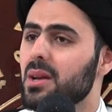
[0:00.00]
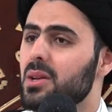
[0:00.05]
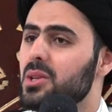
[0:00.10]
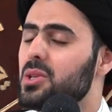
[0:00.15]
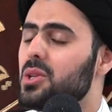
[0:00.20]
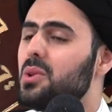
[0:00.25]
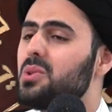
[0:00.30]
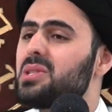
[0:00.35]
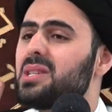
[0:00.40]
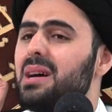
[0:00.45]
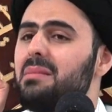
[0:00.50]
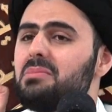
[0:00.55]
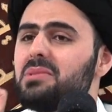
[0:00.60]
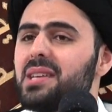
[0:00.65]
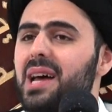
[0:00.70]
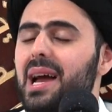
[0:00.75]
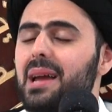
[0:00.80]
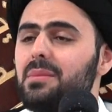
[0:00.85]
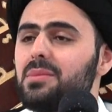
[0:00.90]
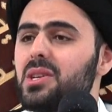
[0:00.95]
So
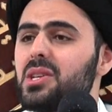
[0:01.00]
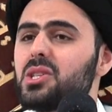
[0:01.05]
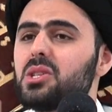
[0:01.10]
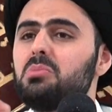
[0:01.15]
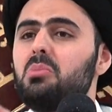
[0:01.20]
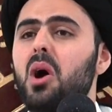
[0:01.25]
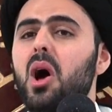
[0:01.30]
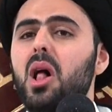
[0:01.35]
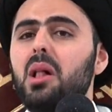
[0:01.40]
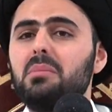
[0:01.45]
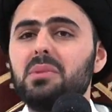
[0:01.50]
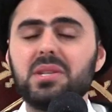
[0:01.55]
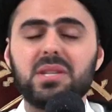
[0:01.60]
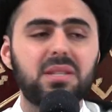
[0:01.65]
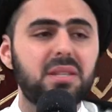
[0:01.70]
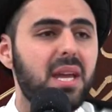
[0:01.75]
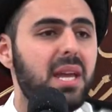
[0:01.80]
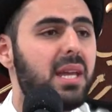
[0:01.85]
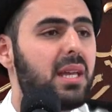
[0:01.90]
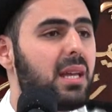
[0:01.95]
sometimes a small
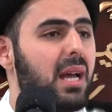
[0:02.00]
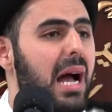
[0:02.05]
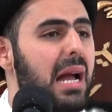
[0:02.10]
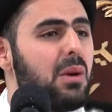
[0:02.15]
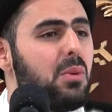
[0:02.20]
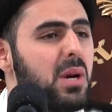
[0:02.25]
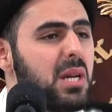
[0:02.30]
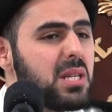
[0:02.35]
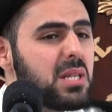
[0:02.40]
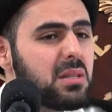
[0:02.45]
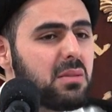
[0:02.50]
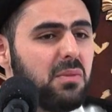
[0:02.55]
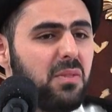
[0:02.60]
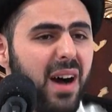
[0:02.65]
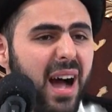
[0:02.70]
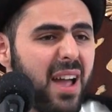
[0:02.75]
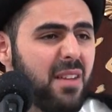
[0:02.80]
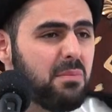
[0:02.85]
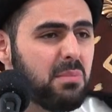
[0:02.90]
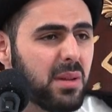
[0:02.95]
mistake, I waste
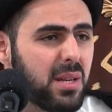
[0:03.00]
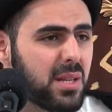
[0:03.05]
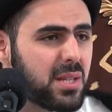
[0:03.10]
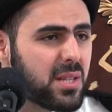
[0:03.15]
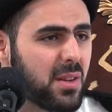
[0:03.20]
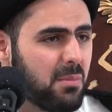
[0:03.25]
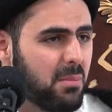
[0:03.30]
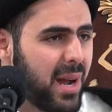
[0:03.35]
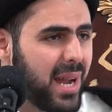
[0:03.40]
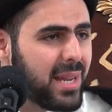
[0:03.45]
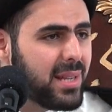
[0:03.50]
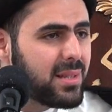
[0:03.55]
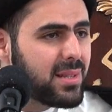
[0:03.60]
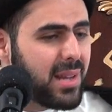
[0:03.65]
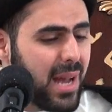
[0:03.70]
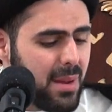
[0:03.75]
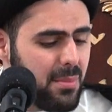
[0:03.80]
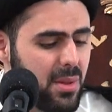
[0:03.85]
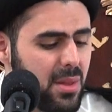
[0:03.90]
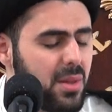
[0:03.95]
5 minutes of my
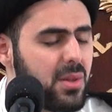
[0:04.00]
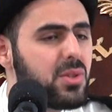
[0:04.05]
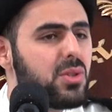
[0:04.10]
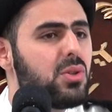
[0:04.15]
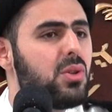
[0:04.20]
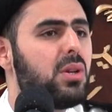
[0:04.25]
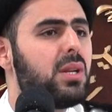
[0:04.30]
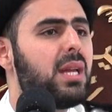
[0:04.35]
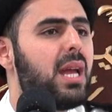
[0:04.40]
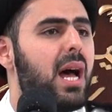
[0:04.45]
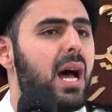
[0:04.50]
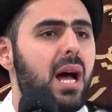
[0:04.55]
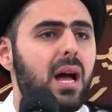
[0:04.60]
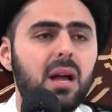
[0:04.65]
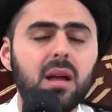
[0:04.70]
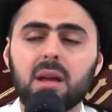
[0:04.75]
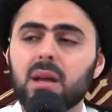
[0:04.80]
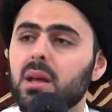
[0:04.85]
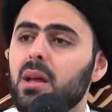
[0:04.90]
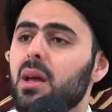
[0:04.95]
time in this
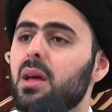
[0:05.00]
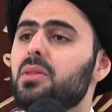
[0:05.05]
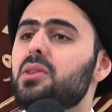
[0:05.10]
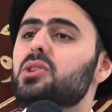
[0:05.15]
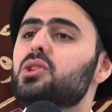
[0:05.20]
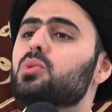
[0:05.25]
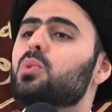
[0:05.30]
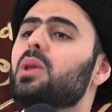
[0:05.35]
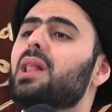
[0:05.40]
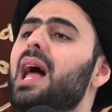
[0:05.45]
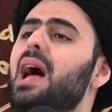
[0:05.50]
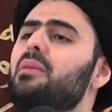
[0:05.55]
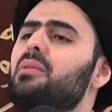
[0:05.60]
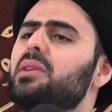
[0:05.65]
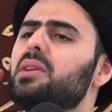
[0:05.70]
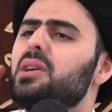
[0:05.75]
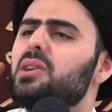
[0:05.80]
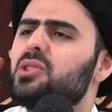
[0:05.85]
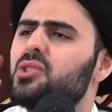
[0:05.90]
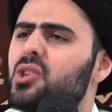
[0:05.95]
dunya, this will have
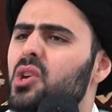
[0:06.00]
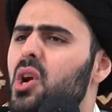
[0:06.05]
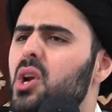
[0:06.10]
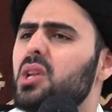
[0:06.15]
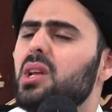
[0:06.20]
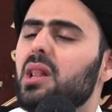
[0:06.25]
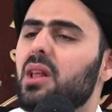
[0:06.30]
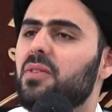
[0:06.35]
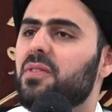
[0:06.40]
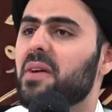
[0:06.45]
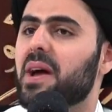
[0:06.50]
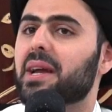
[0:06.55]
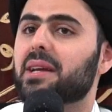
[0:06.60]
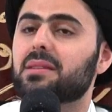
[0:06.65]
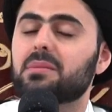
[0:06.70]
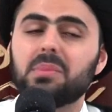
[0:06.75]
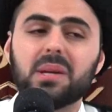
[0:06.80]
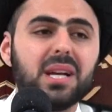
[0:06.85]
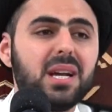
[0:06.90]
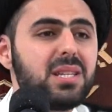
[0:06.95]
an eternal
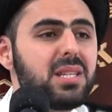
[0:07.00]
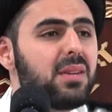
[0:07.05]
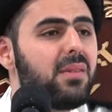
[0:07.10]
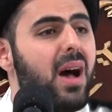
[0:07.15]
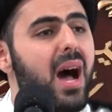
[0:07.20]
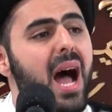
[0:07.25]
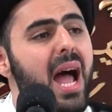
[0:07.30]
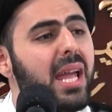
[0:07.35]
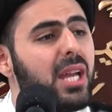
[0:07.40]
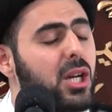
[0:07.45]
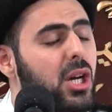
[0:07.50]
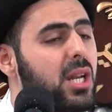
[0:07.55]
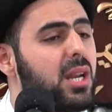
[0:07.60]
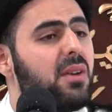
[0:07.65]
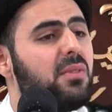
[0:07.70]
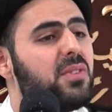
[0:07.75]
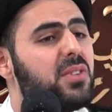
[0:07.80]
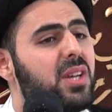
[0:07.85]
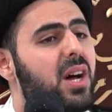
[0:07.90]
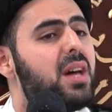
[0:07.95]
effect, because if I could
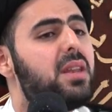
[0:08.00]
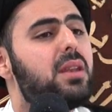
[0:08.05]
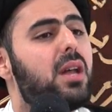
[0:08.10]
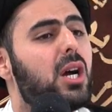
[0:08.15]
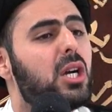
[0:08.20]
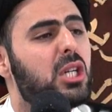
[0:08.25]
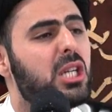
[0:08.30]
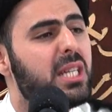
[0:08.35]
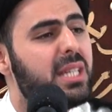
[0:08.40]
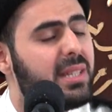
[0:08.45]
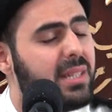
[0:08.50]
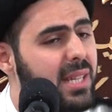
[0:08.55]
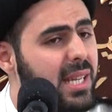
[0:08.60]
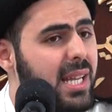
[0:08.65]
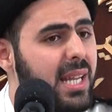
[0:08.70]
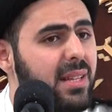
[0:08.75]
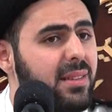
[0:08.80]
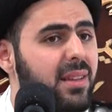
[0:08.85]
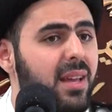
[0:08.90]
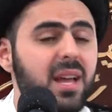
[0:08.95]
have done a good
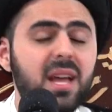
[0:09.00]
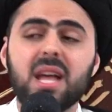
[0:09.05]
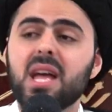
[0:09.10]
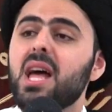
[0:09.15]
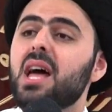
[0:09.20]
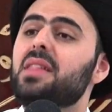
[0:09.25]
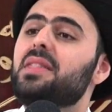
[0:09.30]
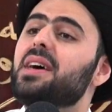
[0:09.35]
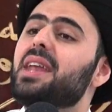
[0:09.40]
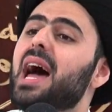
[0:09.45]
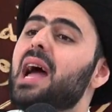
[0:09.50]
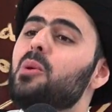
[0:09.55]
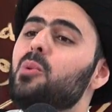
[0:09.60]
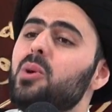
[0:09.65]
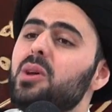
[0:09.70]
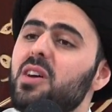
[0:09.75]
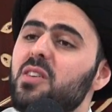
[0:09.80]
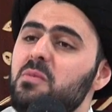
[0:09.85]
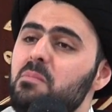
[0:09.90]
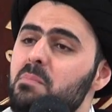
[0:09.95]
deed that I
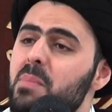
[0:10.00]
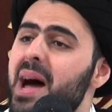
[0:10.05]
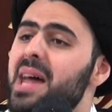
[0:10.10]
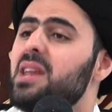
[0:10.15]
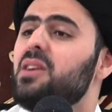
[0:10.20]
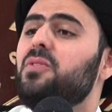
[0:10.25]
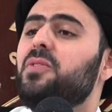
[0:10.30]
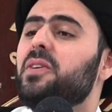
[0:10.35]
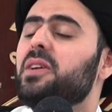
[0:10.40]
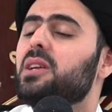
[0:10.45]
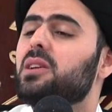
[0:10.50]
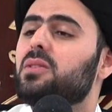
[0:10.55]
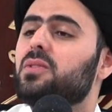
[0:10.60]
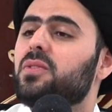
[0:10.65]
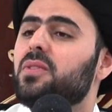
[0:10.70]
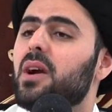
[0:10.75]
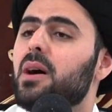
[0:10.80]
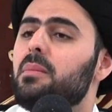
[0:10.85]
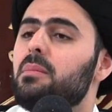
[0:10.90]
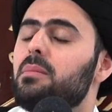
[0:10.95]
would have benefited
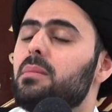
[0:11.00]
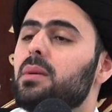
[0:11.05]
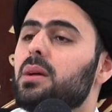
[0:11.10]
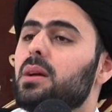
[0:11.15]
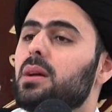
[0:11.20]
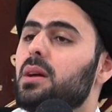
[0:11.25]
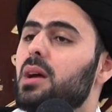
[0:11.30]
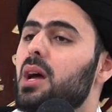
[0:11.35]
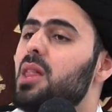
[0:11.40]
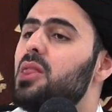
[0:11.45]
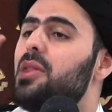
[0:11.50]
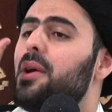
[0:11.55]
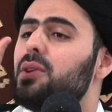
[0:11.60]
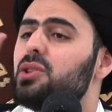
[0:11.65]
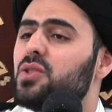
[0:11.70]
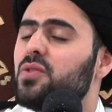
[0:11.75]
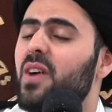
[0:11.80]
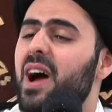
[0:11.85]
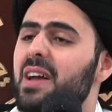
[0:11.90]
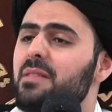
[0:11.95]
from in
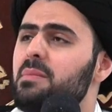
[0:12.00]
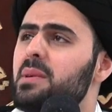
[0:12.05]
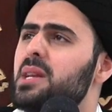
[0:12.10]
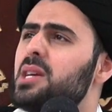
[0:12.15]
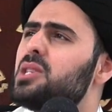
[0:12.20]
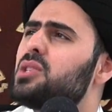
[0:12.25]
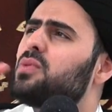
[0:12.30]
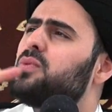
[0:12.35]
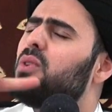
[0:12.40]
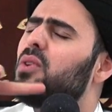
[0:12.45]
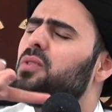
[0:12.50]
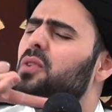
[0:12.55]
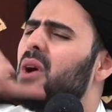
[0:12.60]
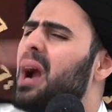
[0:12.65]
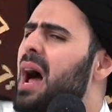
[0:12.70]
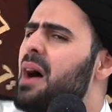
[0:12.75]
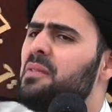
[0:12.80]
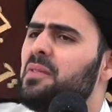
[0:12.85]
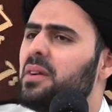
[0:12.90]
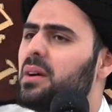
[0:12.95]
those 5 minutes for
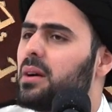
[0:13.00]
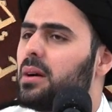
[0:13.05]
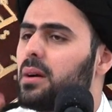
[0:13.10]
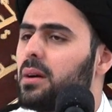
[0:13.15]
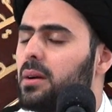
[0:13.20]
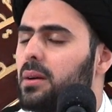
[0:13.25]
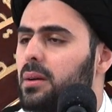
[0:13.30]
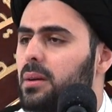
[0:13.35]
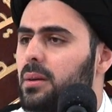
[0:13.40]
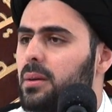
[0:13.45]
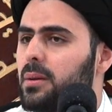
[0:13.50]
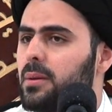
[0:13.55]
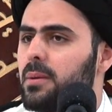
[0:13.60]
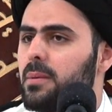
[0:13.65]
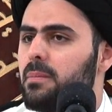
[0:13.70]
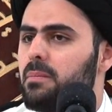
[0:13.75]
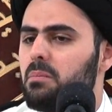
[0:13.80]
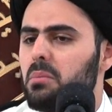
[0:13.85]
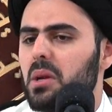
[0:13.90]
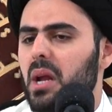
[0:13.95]
forever,
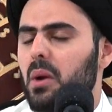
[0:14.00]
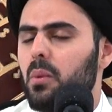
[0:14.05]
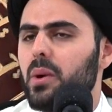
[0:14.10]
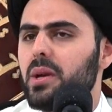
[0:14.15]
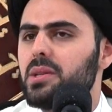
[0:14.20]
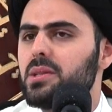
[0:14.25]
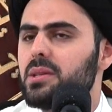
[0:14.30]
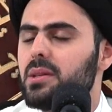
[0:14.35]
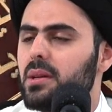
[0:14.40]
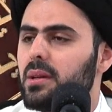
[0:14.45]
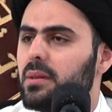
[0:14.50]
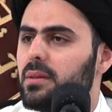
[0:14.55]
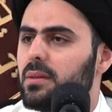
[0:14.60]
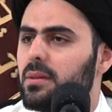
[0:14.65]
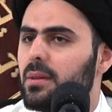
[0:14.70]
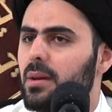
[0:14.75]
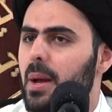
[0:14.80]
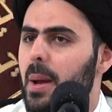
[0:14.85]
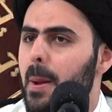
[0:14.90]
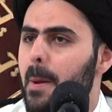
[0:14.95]
but I wasted it.